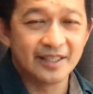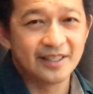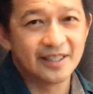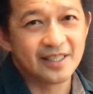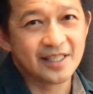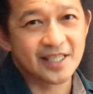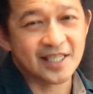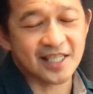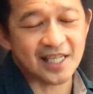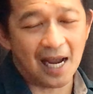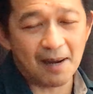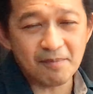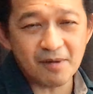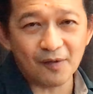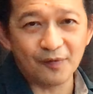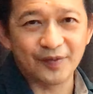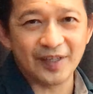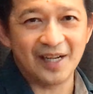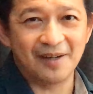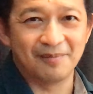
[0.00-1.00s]
some of
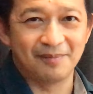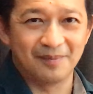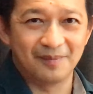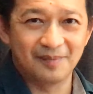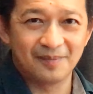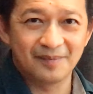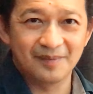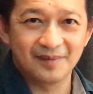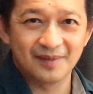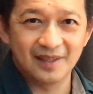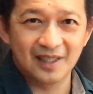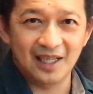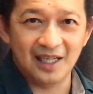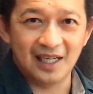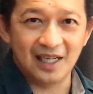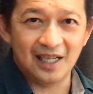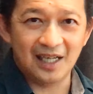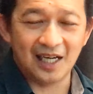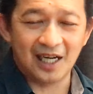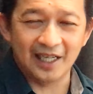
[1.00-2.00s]
them
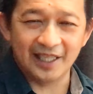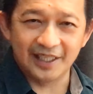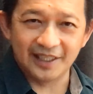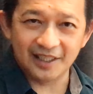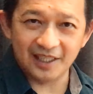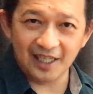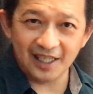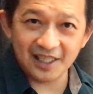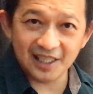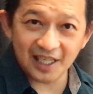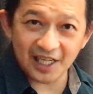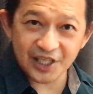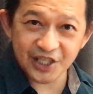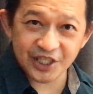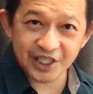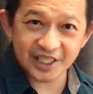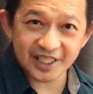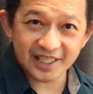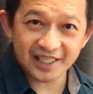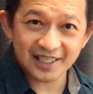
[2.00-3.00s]
are in
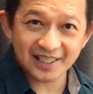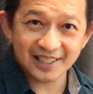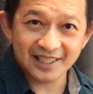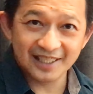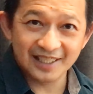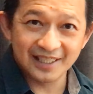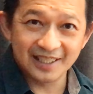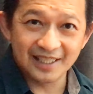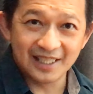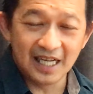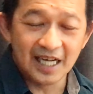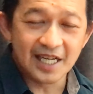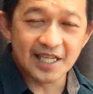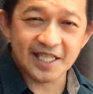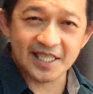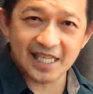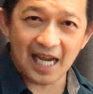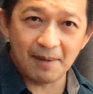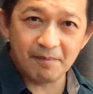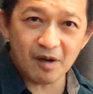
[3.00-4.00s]
English,
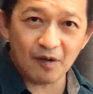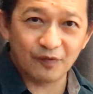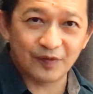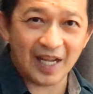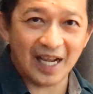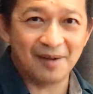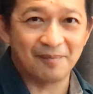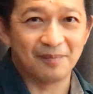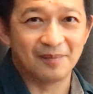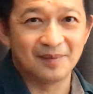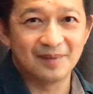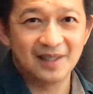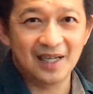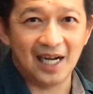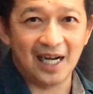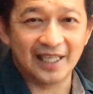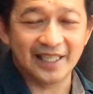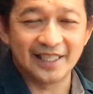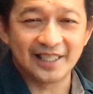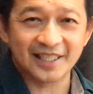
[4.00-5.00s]
some of them
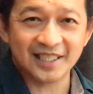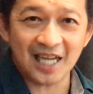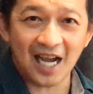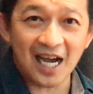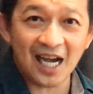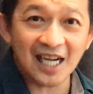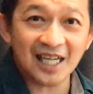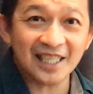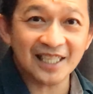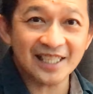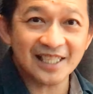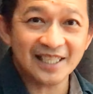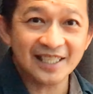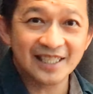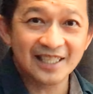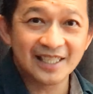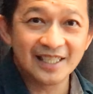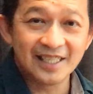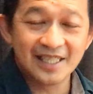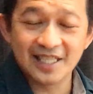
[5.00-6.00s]
are in Thai,
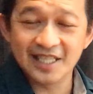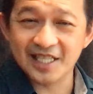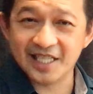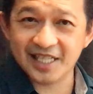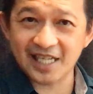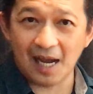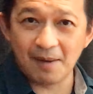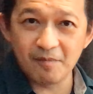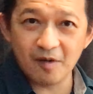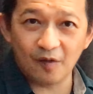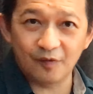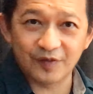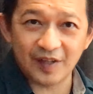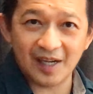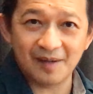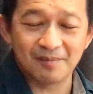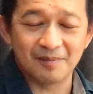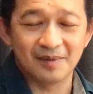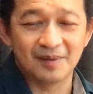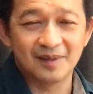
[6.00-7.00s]
some of
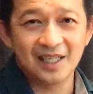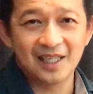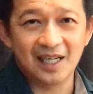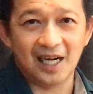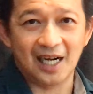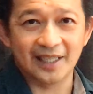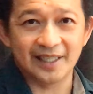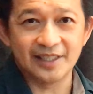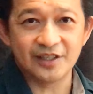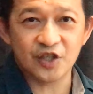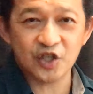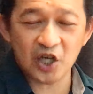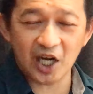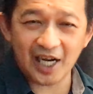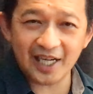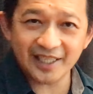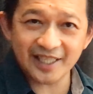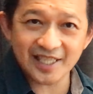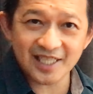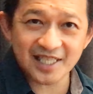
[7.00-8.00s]
them are in
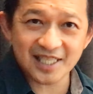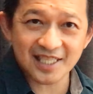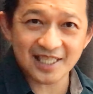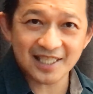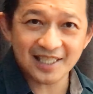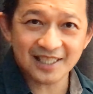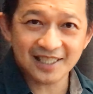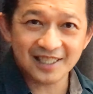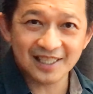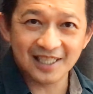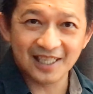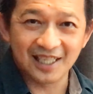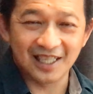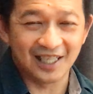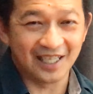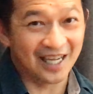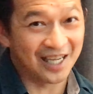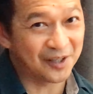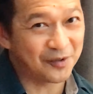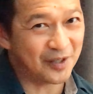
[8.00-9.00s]
Chinese
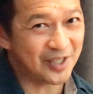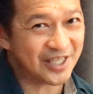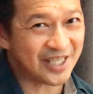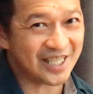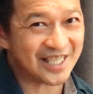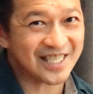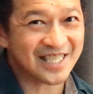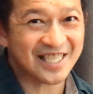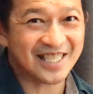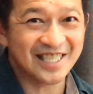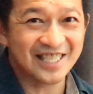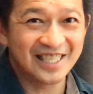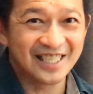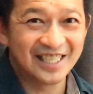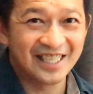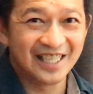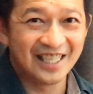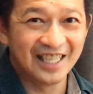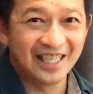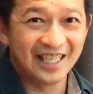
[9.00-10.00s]
languages,
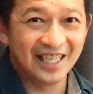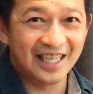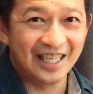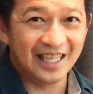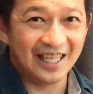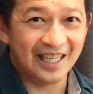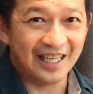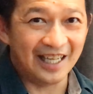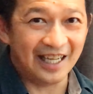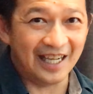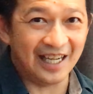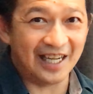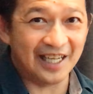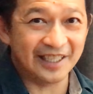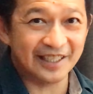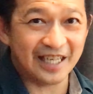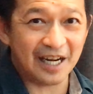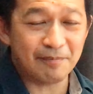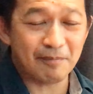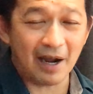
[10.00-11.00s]
and
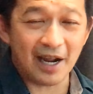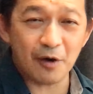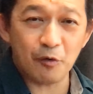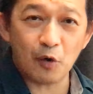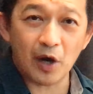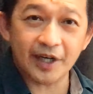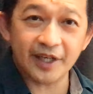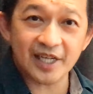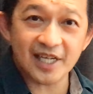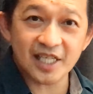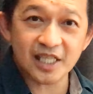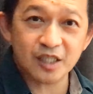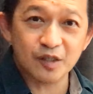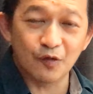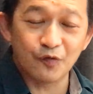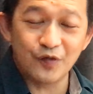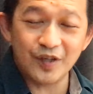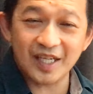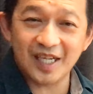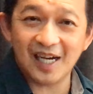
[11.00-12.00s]
they might want us to
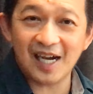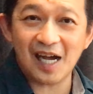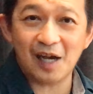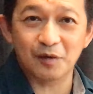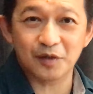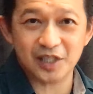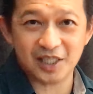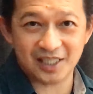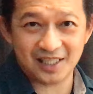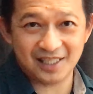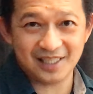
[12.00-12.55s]
figure out